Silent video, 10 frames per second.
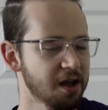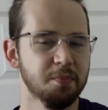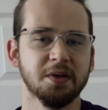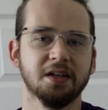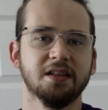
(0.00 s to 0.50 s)
I
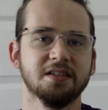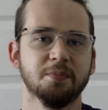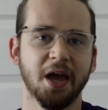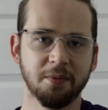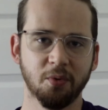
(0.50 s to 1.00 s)
picked this
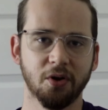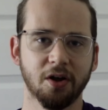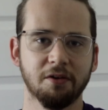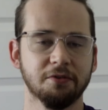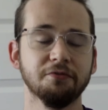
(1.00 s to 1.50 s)
bad boy
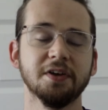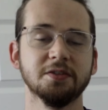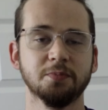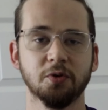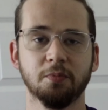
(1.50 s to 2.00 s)
off of
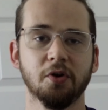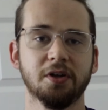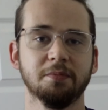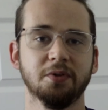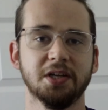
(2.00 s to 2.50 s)
Facebook
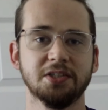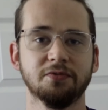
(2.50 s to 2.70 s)
Marketplace